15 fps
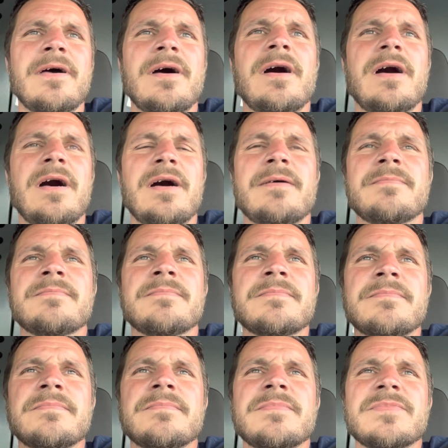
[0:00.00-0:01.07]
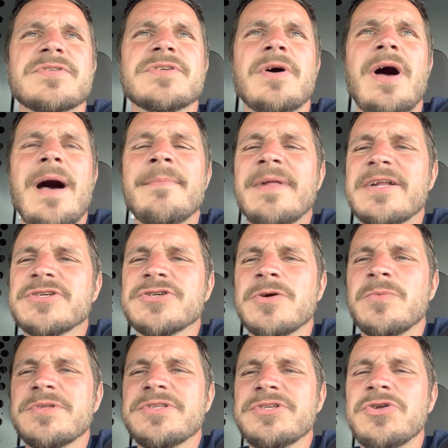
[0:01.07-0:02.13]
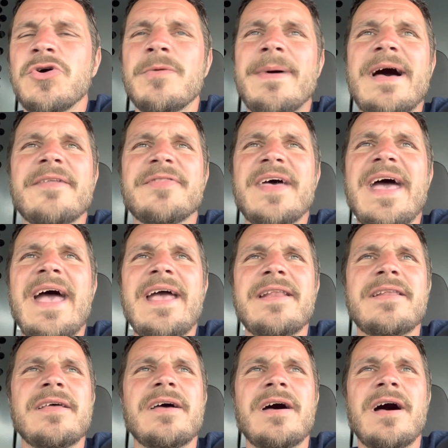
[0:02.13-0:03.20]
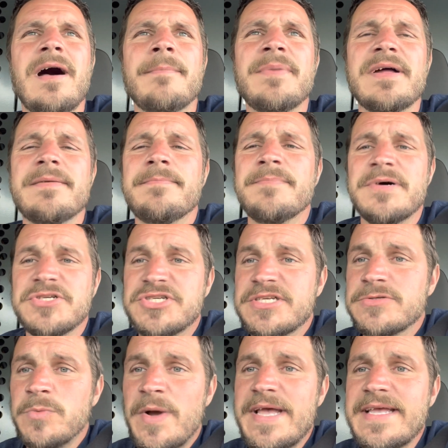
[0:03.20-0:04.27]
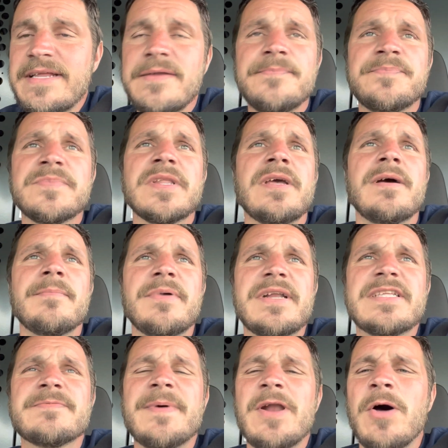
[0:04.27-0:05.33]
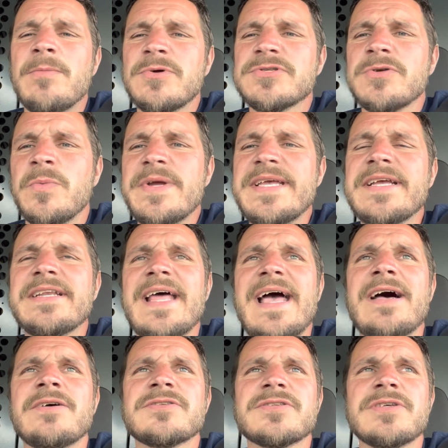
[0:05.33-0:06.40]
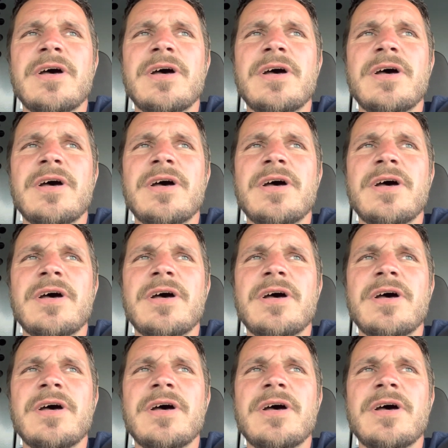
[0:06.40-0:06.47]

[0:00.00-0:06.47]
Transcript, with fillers: Um, so I'm not sure what to do about that, uh, but but just wait. But it's been almost a week now, so